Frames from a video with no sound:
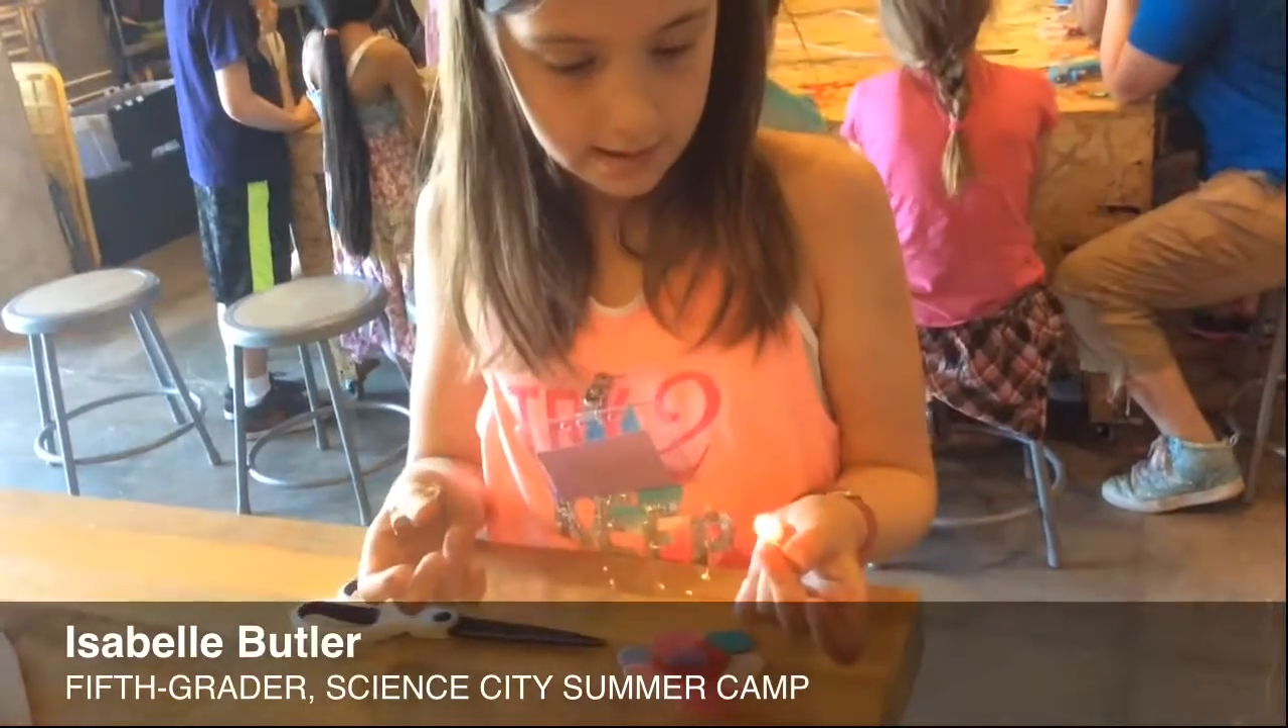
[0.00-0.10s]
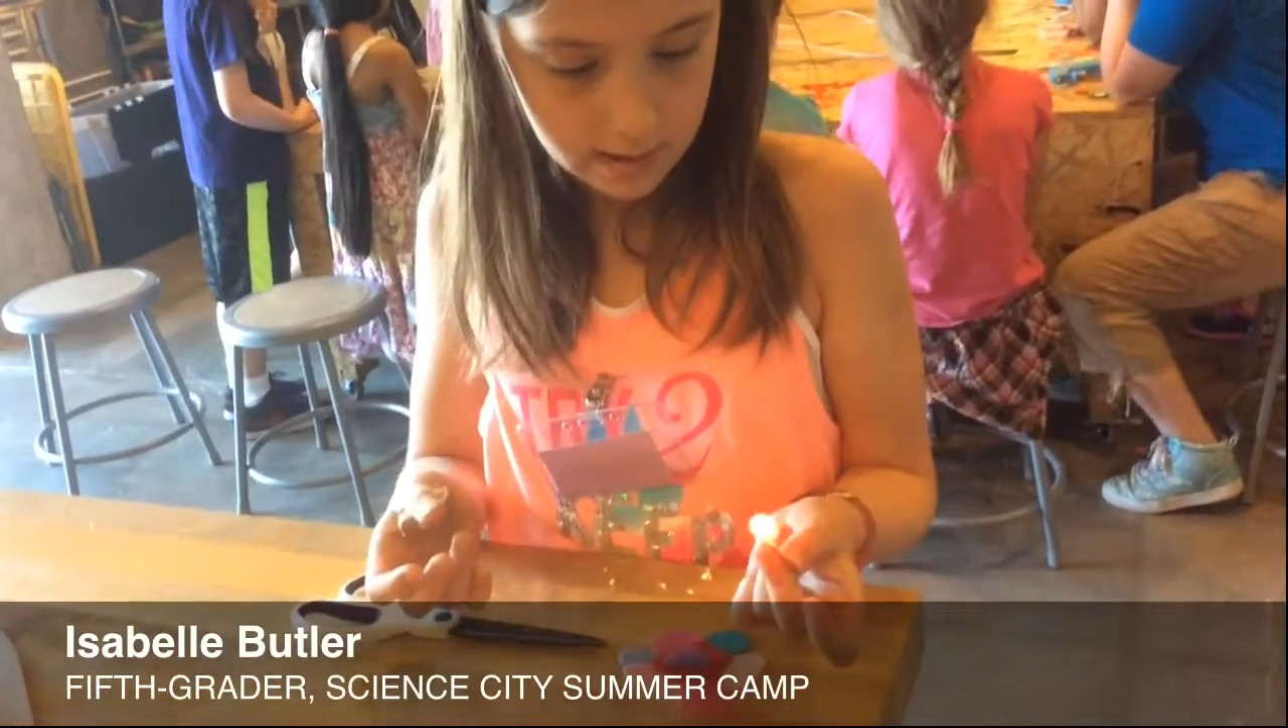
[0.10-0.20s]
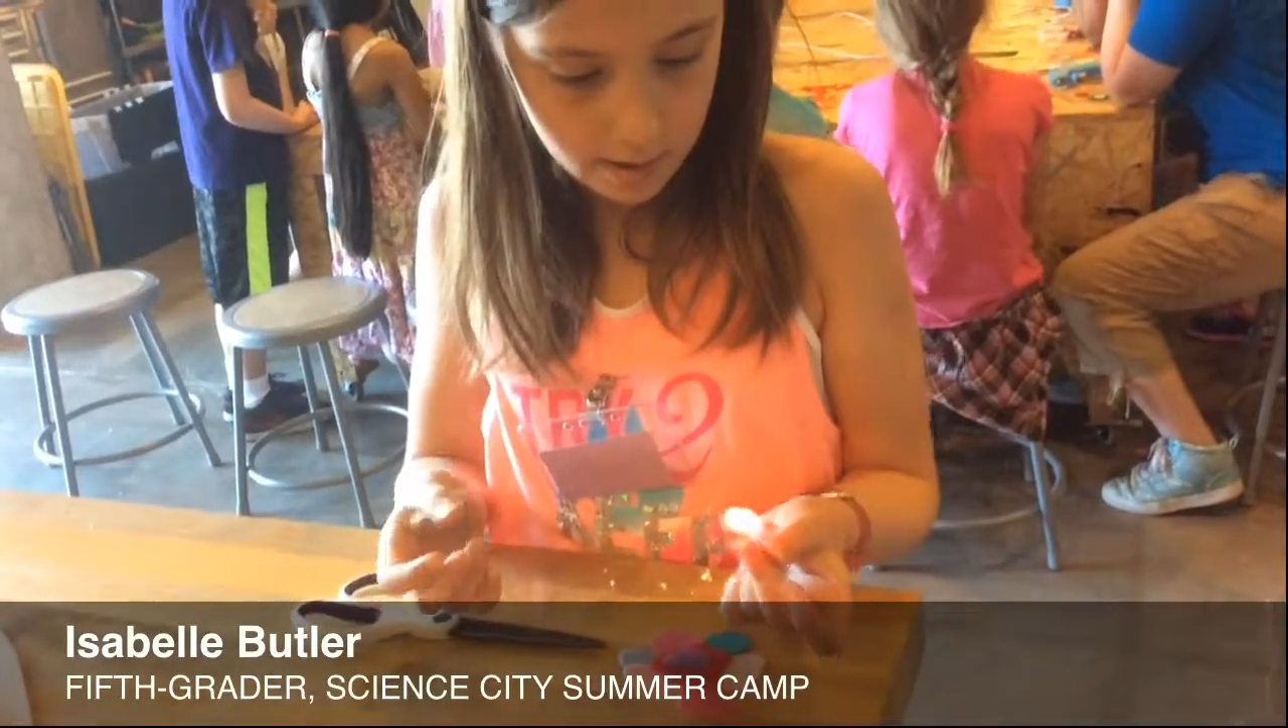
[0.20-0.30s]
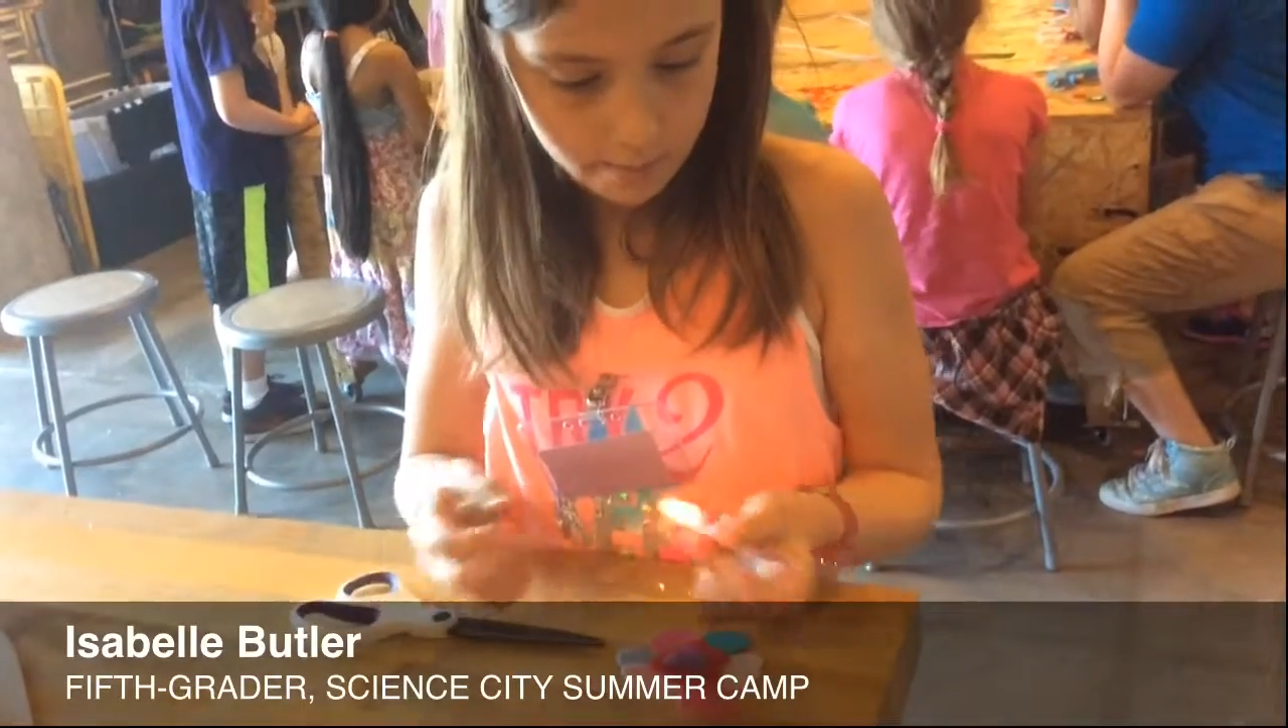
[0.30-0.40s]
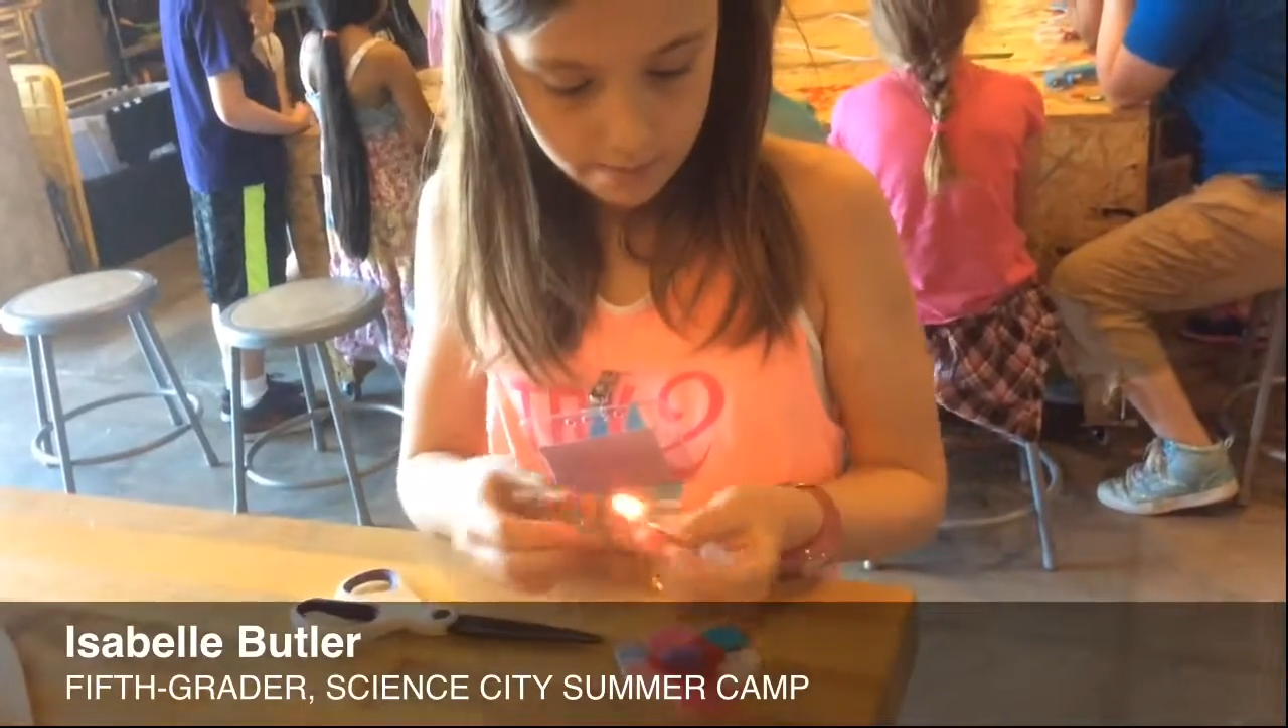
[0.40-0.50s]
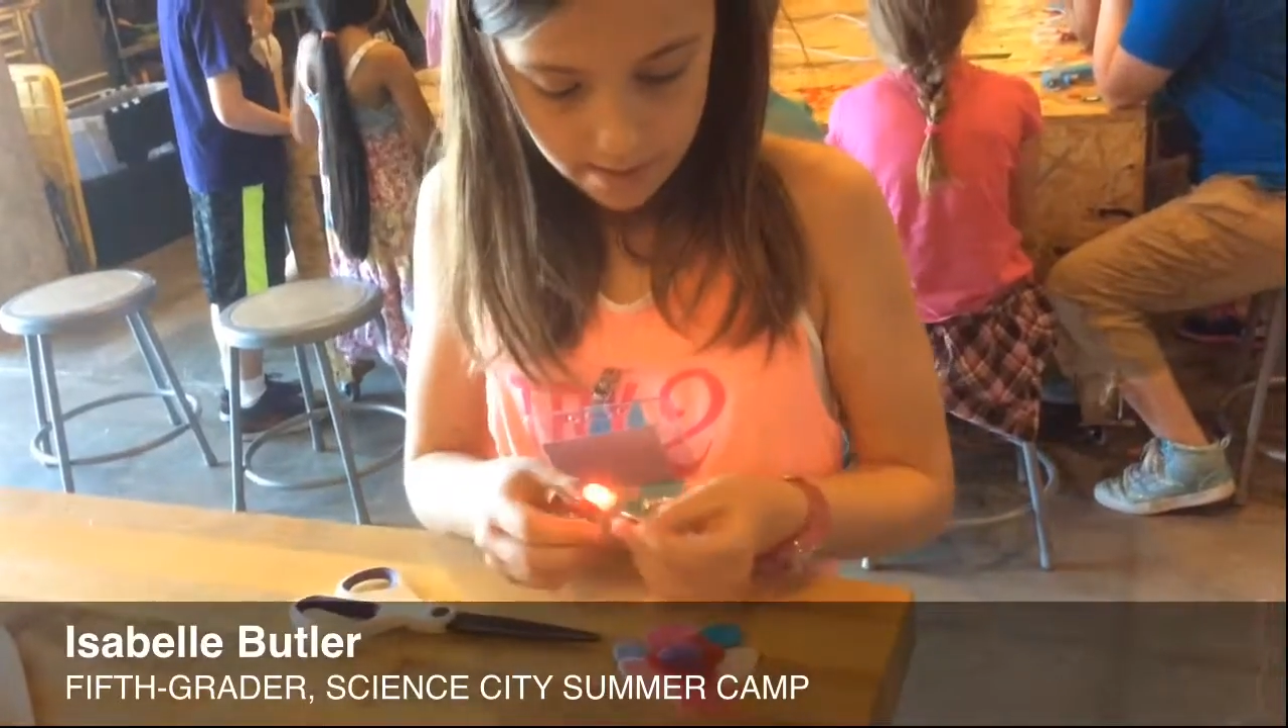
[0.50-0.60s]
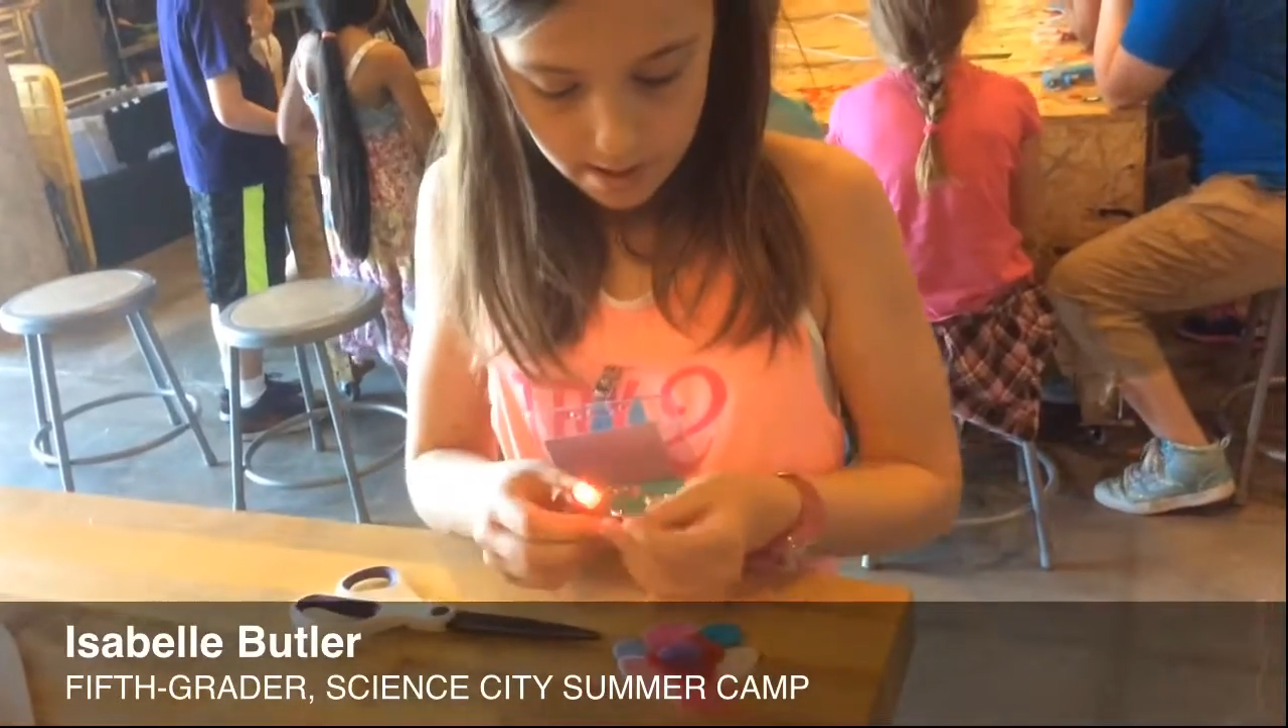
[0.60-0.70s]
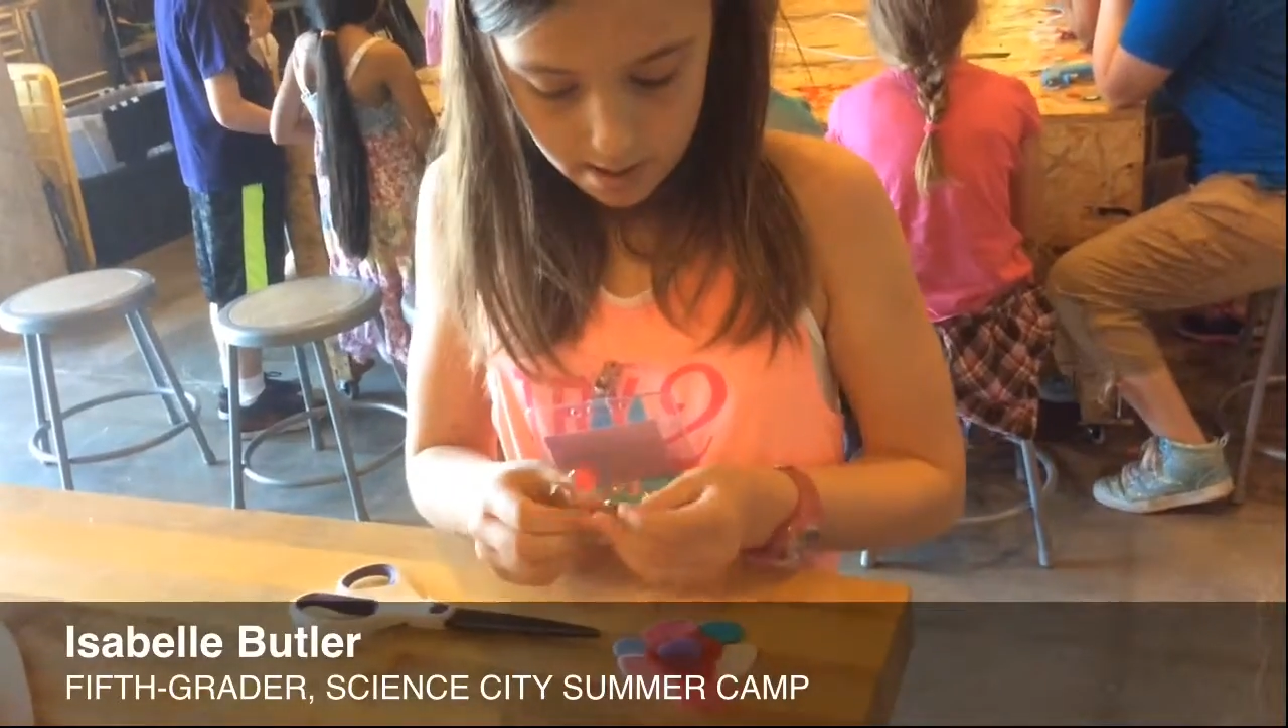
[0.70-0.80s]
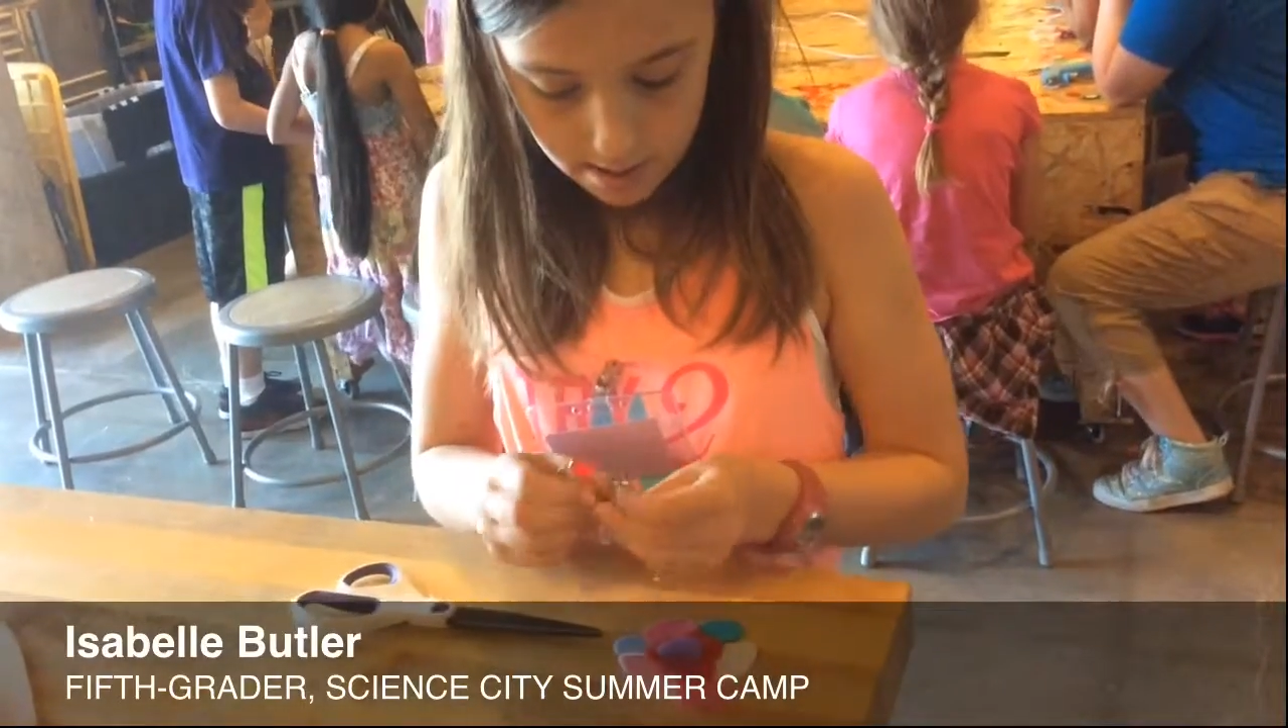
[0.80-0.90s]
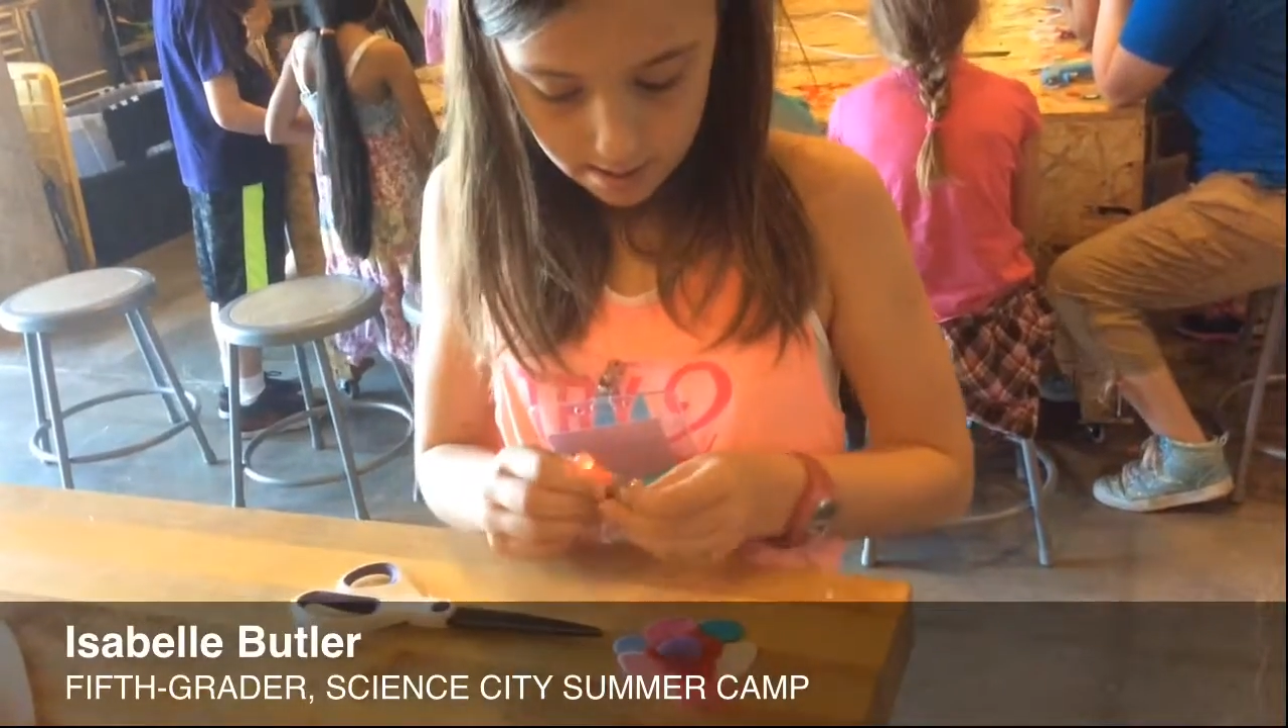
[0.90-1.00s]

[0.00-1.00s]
up huh.